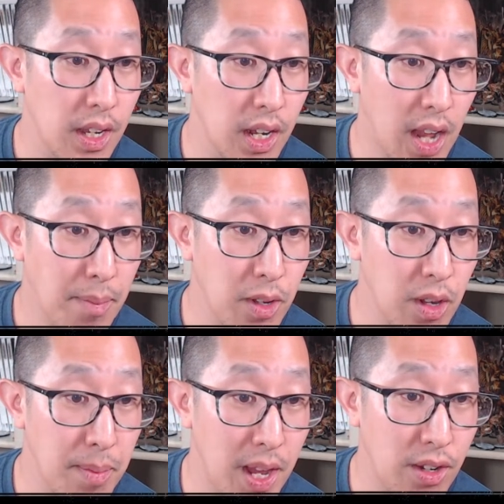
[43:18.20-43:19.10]
Captain
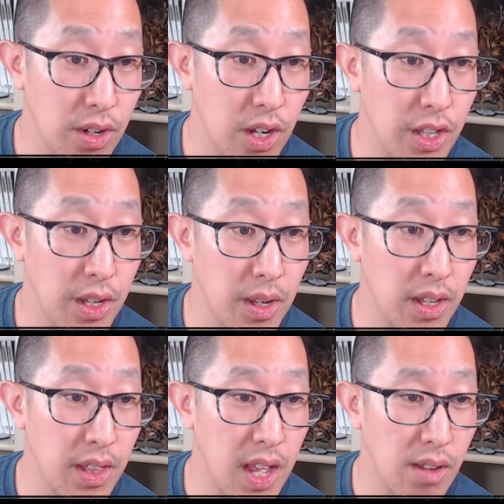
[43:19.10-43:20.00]
Commander on the
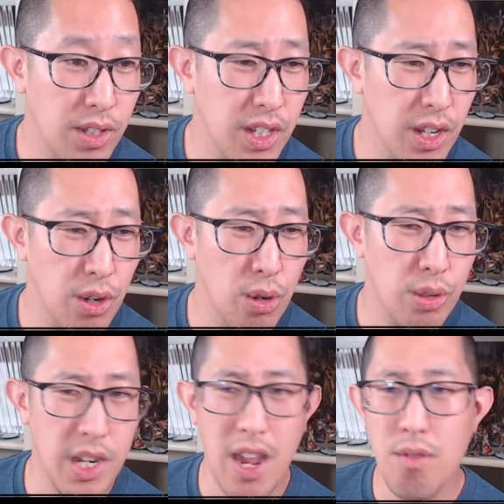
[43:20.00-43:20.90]
1,000
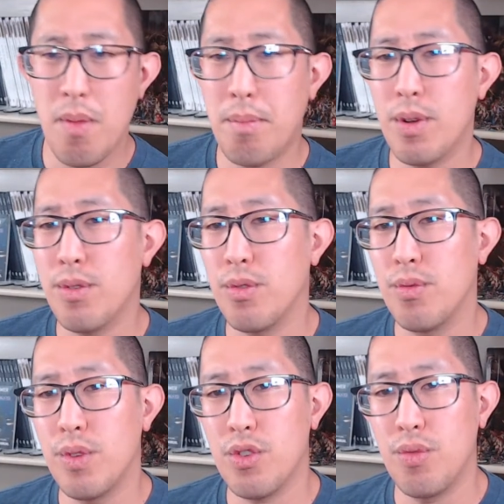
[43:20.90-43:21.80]
Heroes, I can't remember
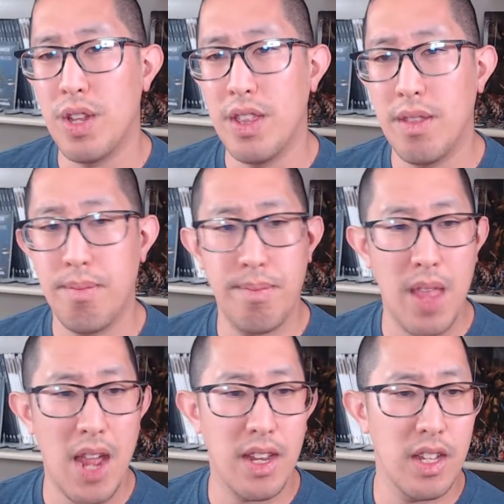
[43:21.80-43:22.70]
which one
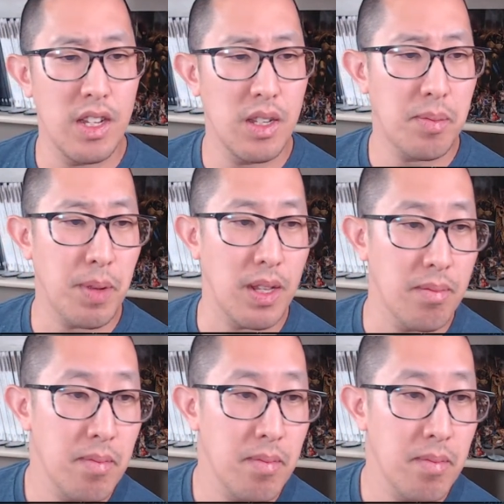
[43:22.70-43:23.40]
that is, but